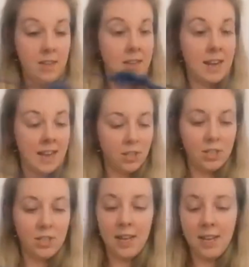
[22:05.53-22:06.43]

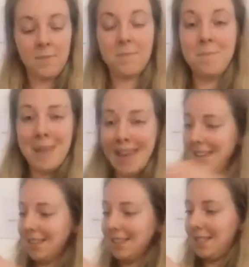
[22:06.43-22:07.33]
actually
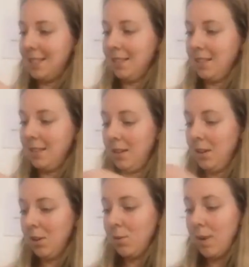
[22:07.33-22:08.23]
makes
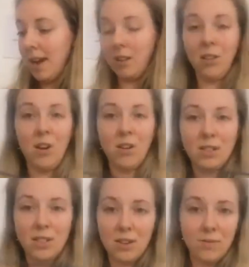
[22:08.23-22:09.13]
quite a lot
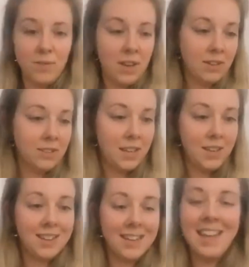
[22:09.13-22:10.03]
of yarn. So
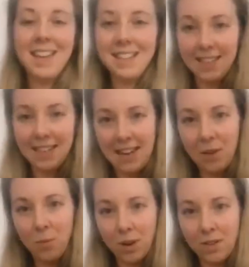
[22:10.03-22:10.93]
you can easily
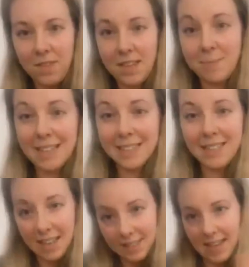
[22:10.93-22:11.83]
knit one of these
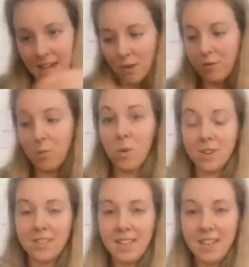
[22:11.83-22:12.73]
baskets out of
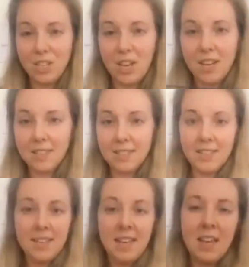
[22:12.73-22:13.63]
one t-shirt.
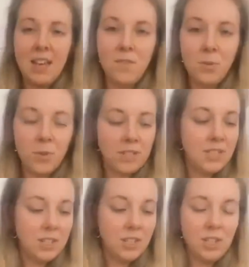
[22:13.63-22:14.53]
If you're
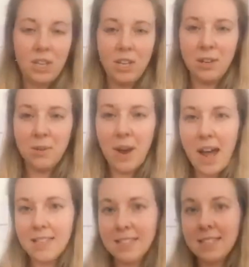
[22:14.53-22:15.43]
wanting to do
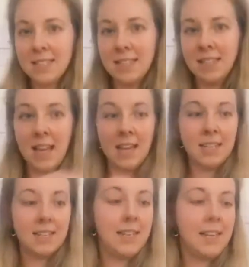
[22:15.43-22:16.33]
a
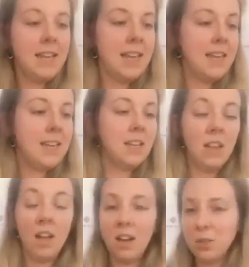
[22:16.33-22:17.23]
slightly
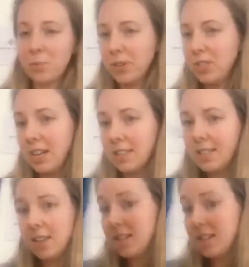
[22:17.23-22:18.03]
larger project, so this